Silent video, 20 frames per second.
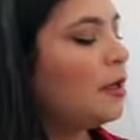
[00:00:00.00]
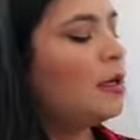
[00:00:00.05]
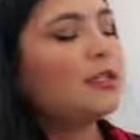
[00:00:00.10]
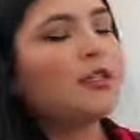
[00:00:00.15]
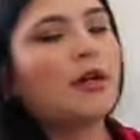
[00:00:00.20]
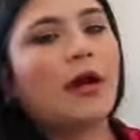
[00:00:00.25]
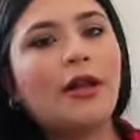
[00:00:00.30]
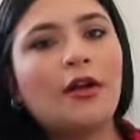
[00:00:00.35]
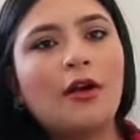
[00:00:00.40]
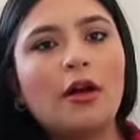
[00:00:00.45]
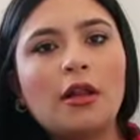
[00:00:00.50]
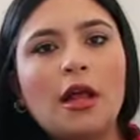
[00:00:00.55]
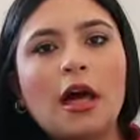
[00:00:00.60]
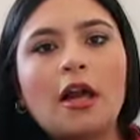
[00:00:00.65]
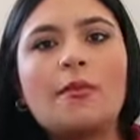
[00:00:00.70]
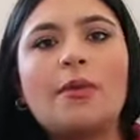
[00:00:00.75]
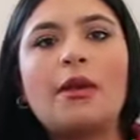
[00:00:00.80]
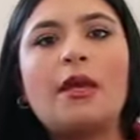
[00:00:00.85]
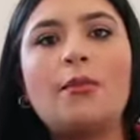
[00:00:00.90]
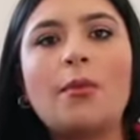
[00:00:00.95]
So I know a
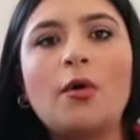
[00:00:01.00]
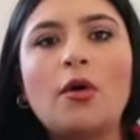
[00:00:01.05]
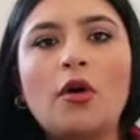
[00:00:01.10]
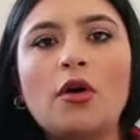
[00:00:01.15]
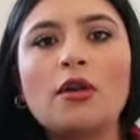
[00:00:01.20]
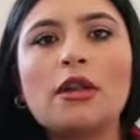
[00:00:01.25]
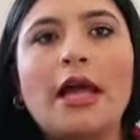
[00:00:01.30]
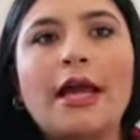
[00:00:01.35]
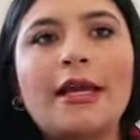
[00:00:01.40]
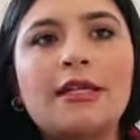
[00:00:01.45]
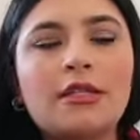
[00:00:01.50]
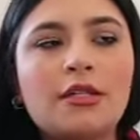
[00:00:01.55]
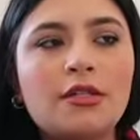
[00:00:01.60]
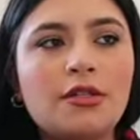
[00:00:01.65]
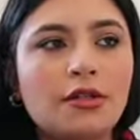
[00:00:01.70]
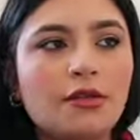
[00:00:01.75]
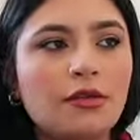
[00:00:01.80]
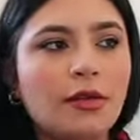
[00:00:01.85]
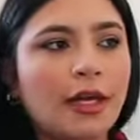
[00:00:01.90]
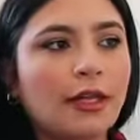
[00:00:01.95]
lot of people like to
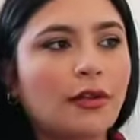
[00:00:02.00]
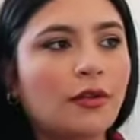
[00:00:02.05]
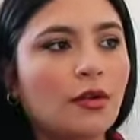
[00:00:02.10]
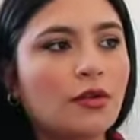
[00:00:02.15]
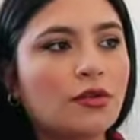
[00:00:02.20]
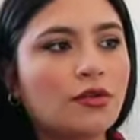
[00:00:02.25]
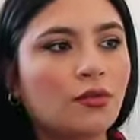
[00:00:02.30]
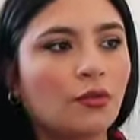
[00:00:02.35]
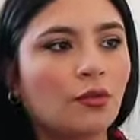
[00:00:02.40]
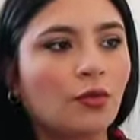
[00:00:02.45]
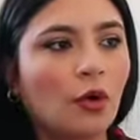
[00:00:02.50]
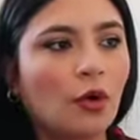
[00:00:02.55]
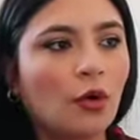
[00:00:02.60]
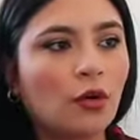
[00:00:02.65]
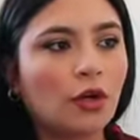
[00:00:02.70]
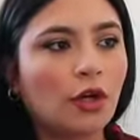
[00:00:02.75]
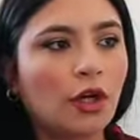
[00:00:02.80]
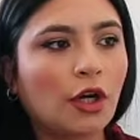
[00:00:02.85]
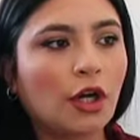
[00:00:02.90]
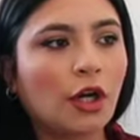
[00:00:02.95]
do like those
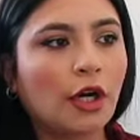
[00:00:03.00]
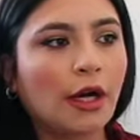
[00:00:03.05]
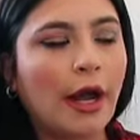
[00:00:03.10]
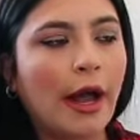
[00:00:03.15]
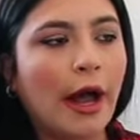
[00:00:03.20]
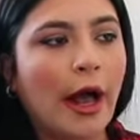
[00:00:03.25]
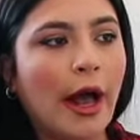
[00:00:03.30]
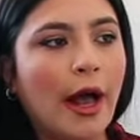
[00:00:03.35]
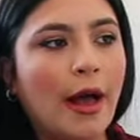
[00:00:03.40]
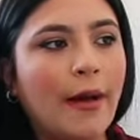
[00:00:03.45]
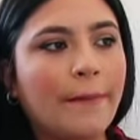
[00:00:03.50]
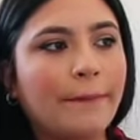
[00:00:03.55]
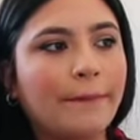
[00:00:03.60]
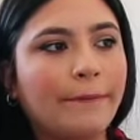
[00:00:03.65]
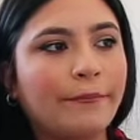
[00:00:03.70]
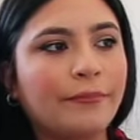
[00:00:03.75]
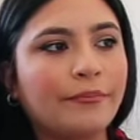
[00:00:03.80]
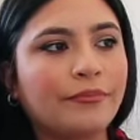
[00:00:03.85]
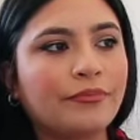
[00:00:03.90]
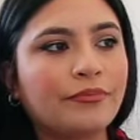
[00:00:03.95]
roller
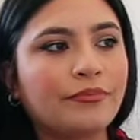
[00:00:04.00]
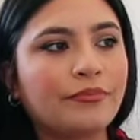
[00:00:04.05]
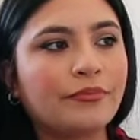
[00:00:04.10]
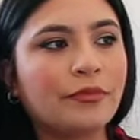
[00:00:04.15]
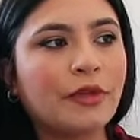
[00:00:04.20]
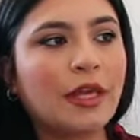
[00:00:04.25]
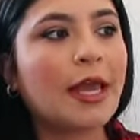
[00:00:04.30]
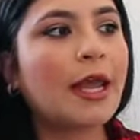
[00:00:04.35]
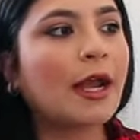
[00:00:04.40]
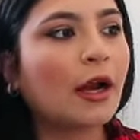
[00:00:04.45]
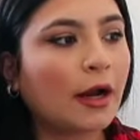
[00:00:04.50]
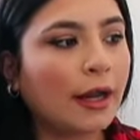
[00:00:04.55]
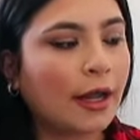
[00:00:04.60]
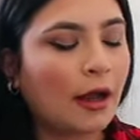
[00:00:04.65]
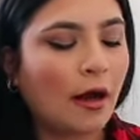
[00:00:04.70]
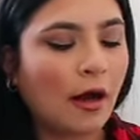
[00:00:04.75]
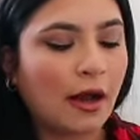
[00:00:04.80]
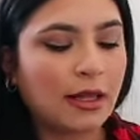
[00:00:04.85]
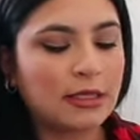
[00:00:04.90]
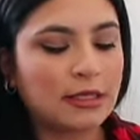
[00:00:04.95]

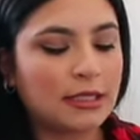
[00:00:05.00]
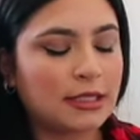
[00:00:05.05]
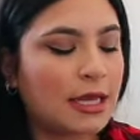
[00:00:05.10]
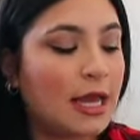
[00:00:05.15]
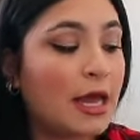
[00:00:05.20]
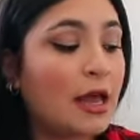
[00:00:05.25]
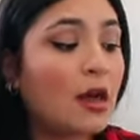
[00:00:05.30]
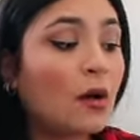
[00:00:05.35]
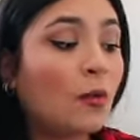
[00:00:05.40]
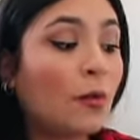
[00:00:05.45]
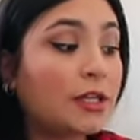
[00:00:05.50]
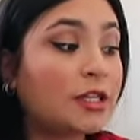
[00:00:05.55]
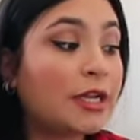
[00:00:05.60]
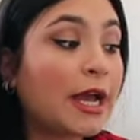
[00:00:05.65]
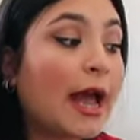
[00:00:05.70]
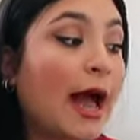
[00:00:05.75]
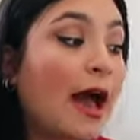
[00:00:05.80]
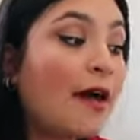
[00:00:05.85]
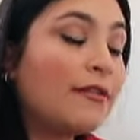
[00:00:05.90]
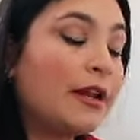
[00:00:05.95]
carry-ons, which I
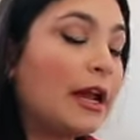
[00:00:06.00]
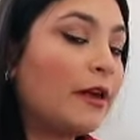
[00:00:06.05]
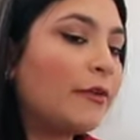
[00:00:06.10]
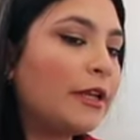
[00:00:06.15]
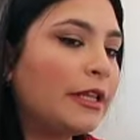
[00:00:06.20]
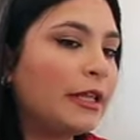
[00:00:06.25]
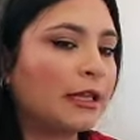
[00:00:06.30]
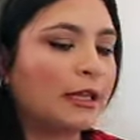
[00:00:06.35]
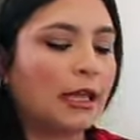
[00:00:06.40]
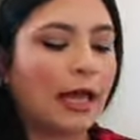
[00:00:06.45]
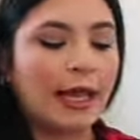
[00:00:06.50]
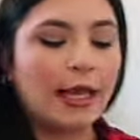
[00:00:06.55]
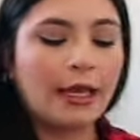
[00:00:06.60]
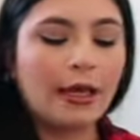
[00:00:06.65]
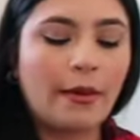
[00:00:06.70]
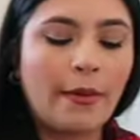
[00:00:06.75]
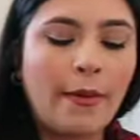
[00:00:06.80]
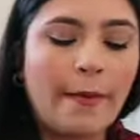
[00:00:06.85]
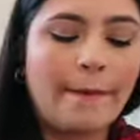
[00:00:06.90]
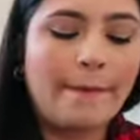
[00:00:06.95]
have and I really
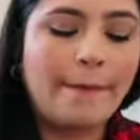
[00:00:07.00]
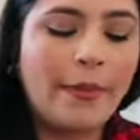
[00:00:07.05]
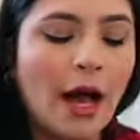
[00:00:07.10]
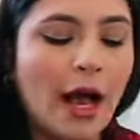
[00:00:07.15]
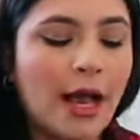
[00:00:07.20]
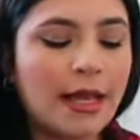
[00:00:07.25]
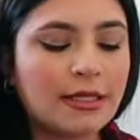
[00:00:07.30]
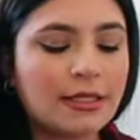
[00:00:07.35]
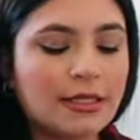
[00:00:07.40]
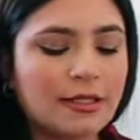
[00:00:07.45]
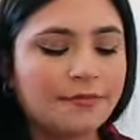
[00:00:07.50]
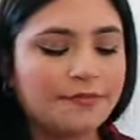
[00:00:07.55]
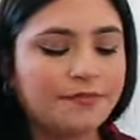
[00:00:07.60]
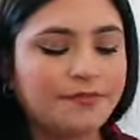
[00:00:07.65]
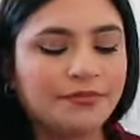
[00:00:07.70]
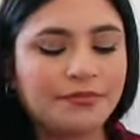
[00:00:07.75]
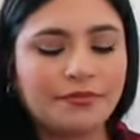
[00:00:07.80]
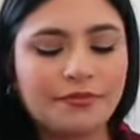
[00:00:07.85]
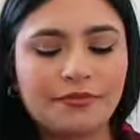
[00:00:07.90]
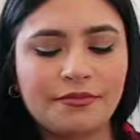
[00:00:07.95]
like, but
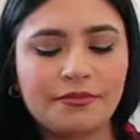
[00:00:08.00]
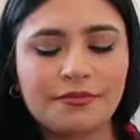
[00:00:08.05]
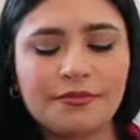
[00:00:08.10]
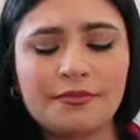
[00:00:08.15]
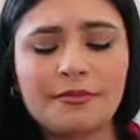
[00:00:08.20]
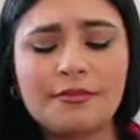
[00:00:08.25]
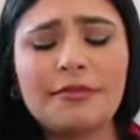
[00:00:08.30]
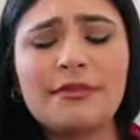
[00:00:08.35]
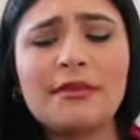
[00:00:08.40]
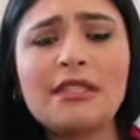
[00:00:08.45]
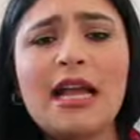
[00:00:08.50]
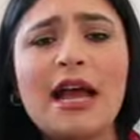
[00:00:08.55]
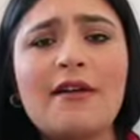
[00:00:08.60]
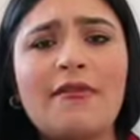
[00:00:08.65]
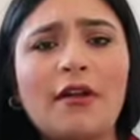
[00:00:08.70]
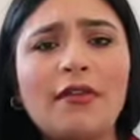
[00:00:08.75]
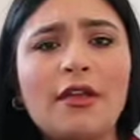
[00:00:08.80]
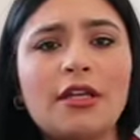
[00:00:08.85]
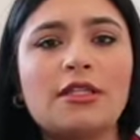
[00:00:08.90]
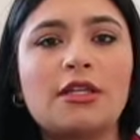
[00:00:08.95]
I
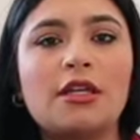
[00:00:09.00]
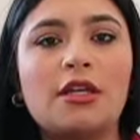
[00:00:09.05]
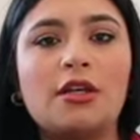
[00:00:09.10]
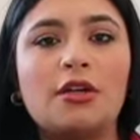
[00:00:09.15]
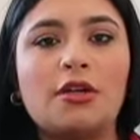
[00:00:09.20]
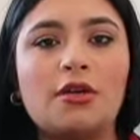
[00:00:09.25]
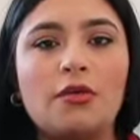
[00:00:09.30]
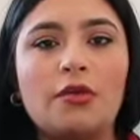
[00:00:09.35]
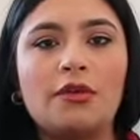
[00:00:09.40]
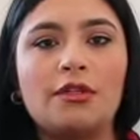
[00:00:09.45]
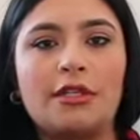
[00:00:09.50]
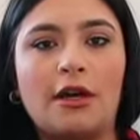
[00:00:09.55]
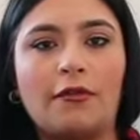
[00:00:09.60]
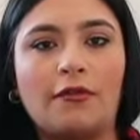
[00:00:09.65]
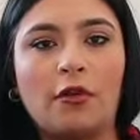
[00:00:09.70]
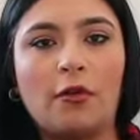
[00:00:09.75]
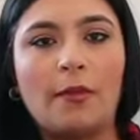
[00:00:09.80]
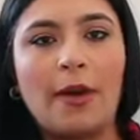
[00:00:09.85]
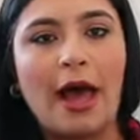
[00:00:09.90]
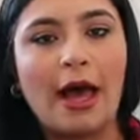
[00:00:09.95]
found this cute
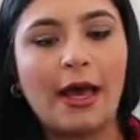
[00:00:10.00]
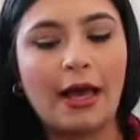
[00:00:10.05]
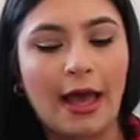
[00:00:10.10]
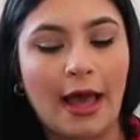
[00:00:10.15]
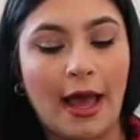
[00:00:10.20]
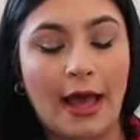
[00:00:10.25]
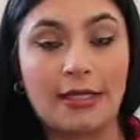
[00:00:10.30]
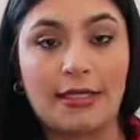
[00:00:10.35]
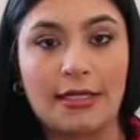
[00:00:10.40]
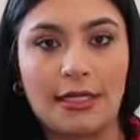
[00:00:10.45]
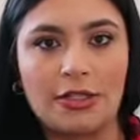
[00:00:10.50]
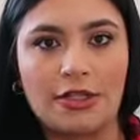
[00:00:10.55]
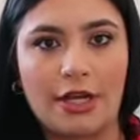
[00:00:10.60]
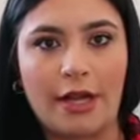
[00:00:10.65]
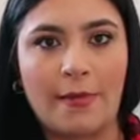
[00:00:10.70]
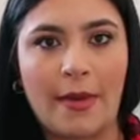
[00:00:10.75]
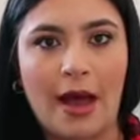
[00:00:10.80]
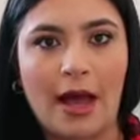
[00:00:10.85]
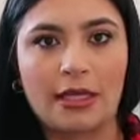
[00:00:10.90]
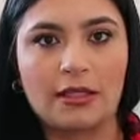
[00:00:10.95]
duffel bag at
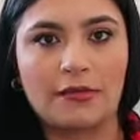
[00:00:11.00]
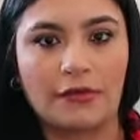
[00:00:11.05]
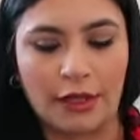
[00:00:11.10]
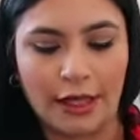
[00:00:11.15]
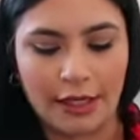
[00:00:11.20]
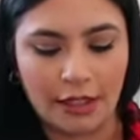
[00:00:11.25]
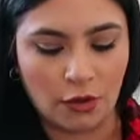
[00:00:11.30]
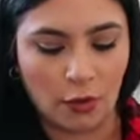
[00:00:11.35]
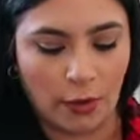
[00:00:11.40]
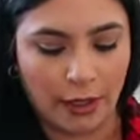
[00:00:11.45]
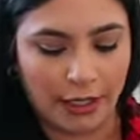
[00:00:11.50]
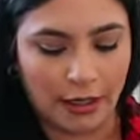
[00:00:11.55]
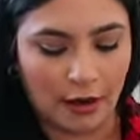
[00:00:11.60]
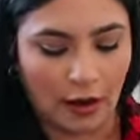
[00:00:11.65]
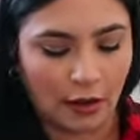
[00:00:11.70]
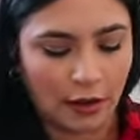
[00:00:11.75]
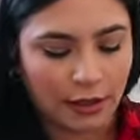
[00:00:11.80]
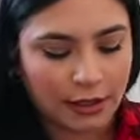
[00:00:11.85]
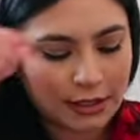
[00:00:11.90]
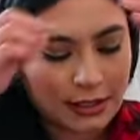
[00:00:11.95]
TJ Maxx for like
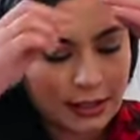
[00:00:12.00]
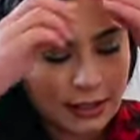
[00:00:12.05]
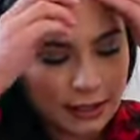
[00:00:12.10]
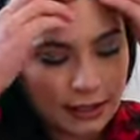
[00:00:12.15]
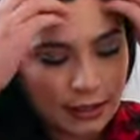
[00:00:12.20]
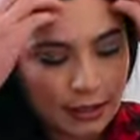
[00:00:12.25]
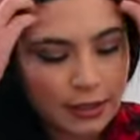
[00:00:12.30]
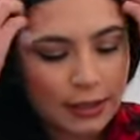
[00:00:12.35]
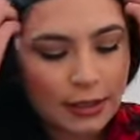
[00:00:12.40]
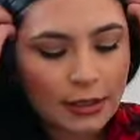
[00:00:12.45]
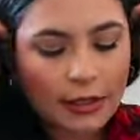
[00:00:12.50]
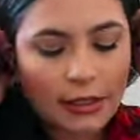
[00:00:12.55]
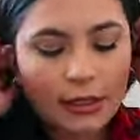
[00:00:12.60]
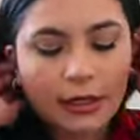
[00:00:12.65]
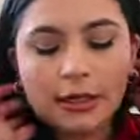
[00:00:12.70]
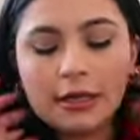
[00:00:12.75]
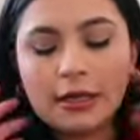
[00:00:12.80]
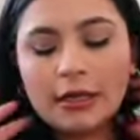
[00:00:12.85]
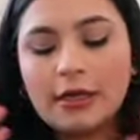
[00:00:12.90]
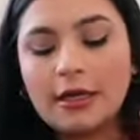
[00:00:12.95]
$20.
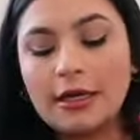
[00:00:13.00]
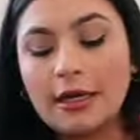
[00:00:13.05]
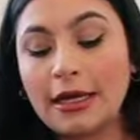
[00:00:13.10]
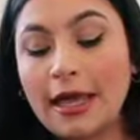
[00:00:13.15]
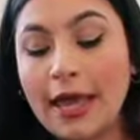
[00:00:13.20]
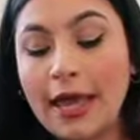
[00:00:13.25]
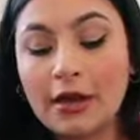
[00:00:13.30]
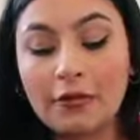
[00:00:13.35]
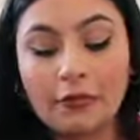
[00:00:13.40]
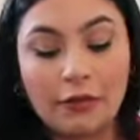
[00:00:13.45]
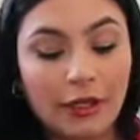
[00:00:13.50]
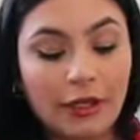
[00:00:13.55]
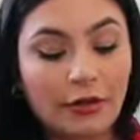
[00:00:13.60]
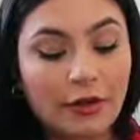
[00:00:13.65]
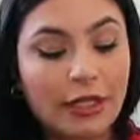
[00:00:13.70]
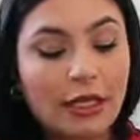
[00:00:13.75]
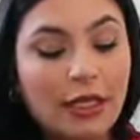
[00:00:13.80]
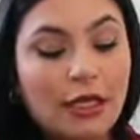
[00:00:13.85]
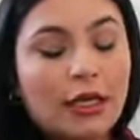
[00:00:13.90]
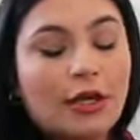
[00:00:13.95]
Again, really,
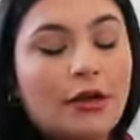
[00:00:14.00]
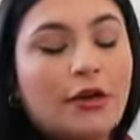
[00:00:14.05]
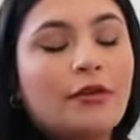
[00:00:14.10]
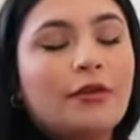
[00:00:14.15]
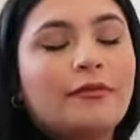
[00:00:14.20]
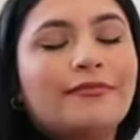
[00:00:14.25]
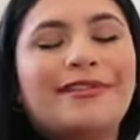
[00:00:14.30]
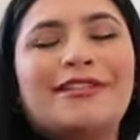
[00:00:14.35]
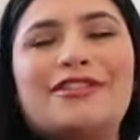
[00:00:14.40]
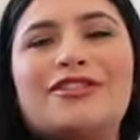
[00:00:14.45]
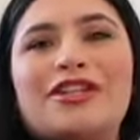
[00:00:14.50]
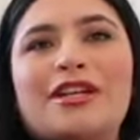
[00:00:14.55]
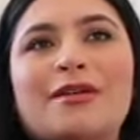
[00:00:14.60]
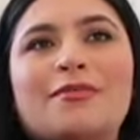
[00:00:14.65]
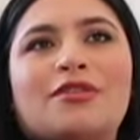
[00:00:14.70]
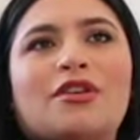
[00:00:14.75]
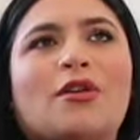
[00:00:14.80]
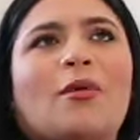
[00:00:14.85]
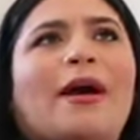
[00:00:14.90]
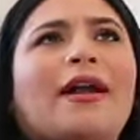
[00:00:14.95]
really cute and
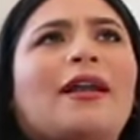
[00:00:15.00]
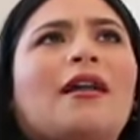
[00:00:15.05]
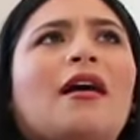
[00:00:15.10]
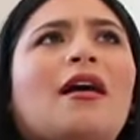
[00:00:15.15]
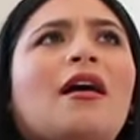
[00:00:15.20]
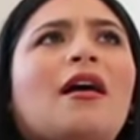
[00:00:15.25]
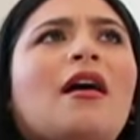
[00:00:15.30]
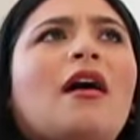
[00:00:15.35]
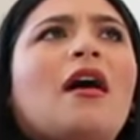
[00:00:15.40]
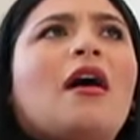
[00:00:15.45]
cheap, so why not?